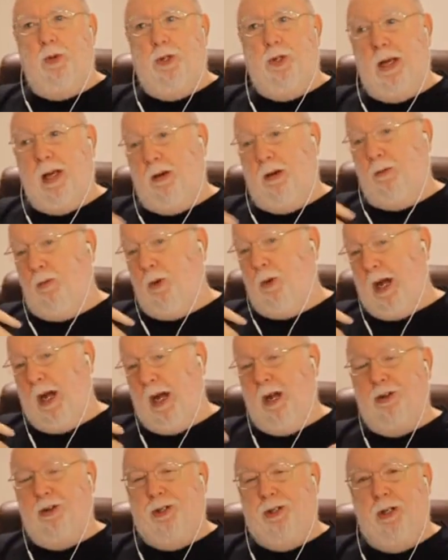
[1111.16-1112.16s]
saying, what
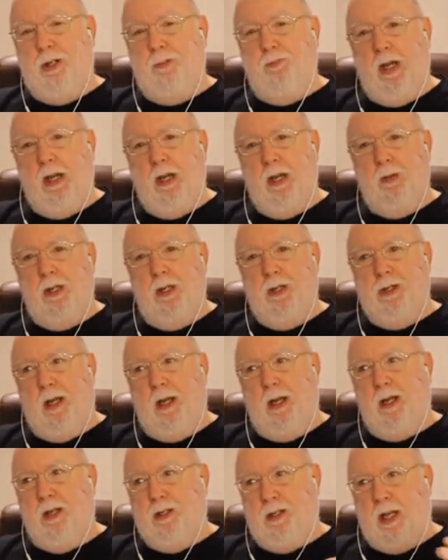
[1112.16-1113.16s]
I understood Ben to be
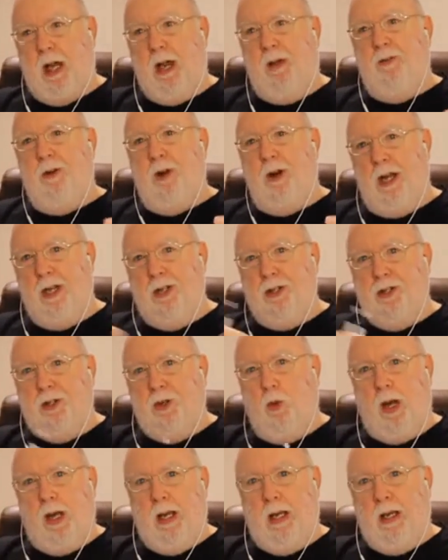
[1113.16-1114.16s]
saying, is the governor needs to
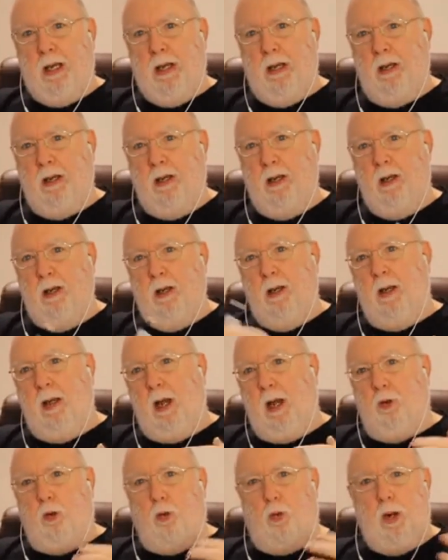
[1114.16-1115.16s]
weigh in
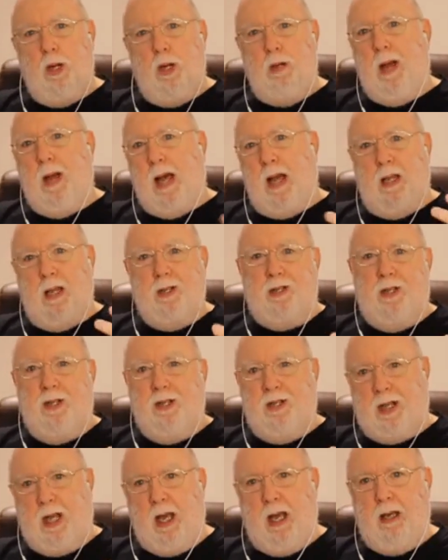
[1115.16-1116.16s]
and rebalance the
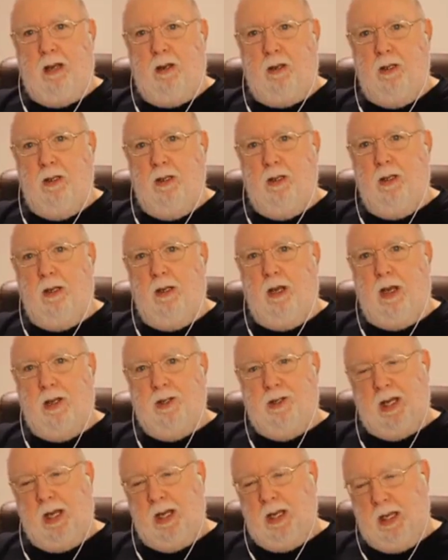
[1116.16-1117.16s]
scale.
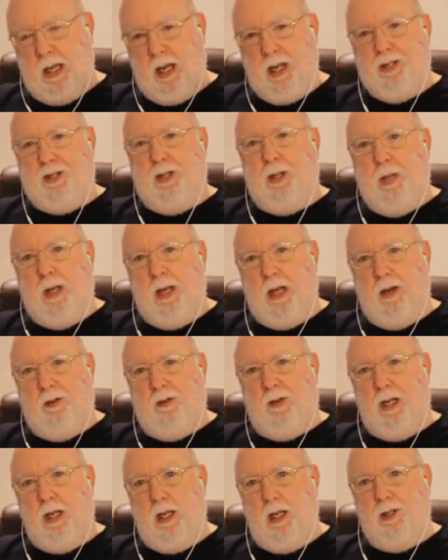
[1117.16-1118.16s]
And say, yes, the P
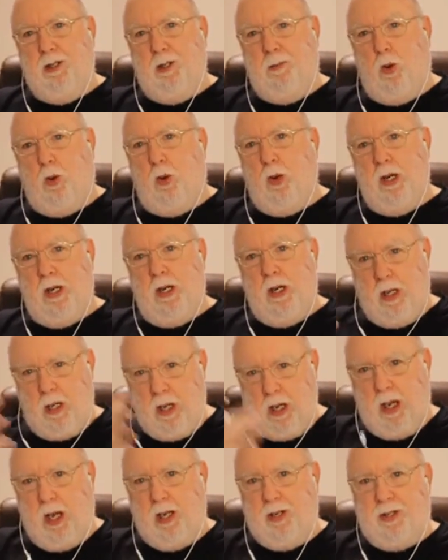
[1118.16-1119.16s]
F D is important.
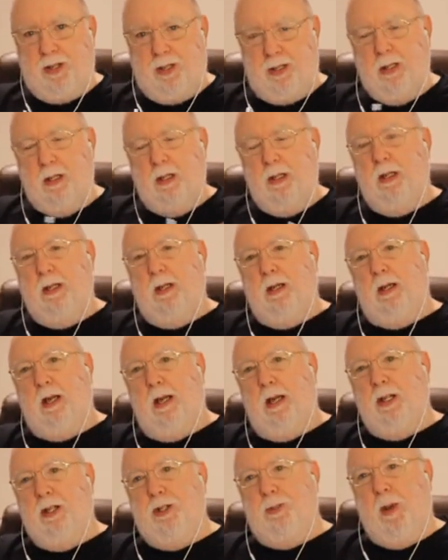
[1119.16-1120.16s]
Yes,
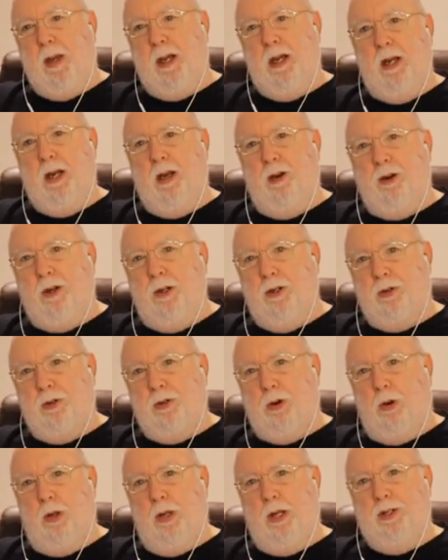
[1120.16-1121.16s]
getting spending under
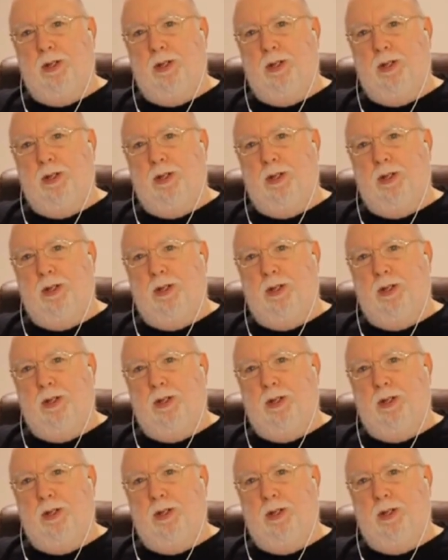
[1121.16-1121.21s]
control is